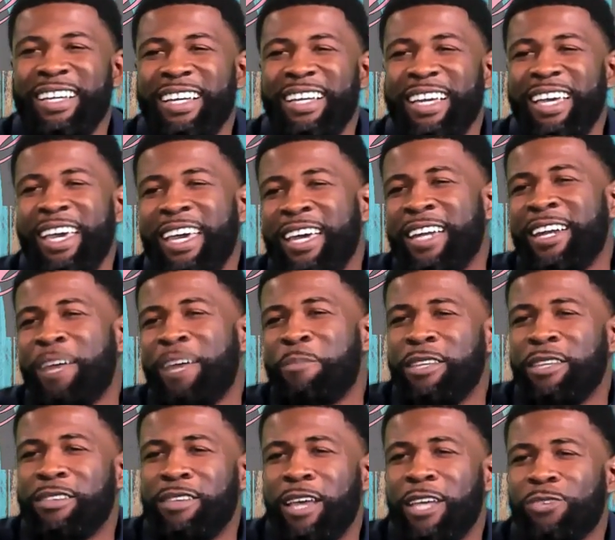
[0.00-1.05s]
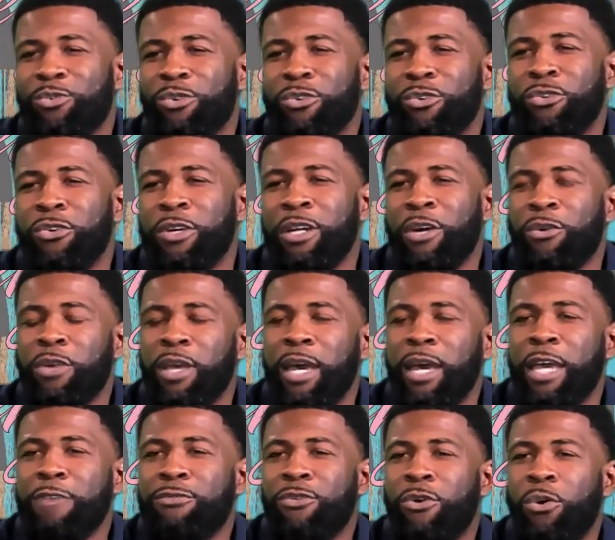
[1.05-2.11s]
And I mean, things were going
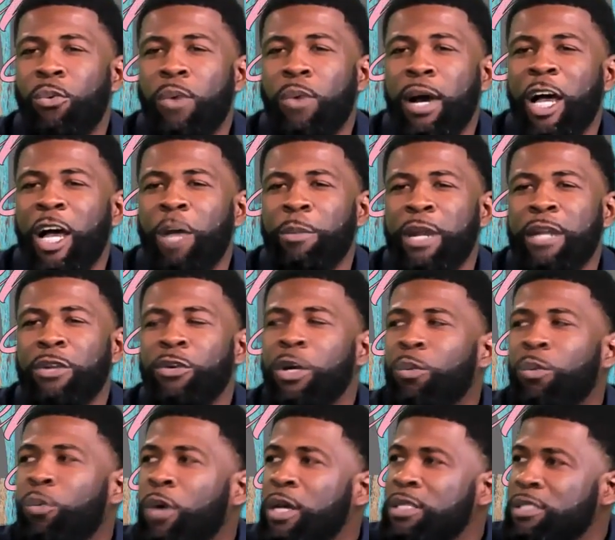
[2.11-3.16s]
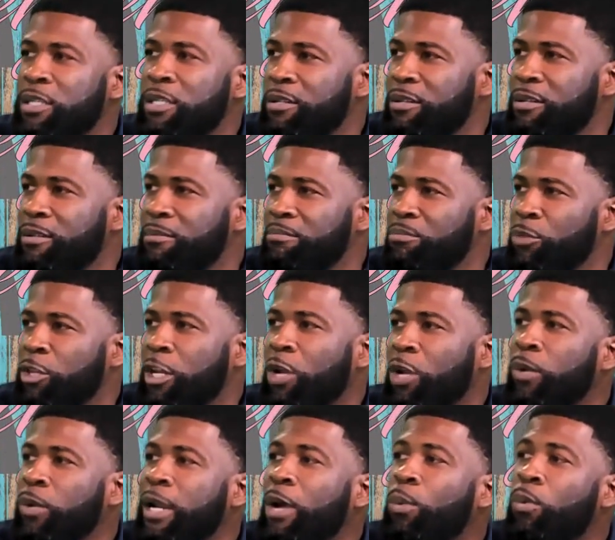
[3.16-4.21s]
okay for a while, but I knew it wasn't, you know,
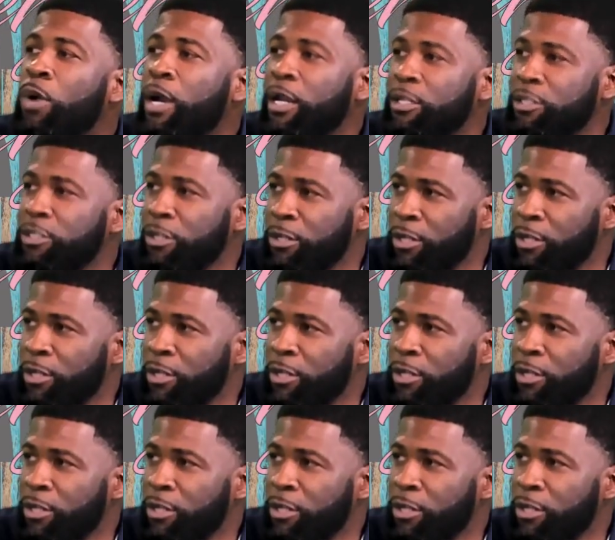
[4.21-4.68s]
what I wanted to do.